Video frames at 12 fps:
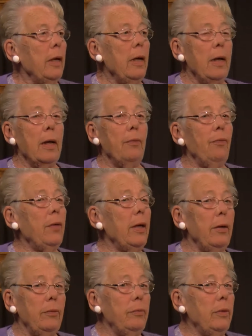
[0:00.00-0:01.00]
and
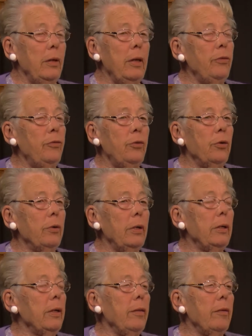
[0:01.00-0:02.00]
they're
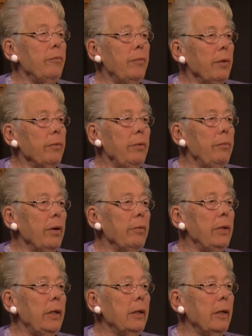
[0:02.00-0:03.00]
very,
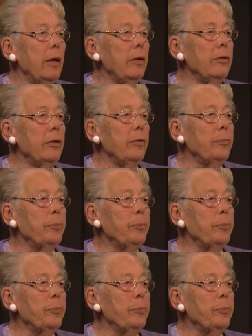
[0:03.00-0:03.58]
very connected.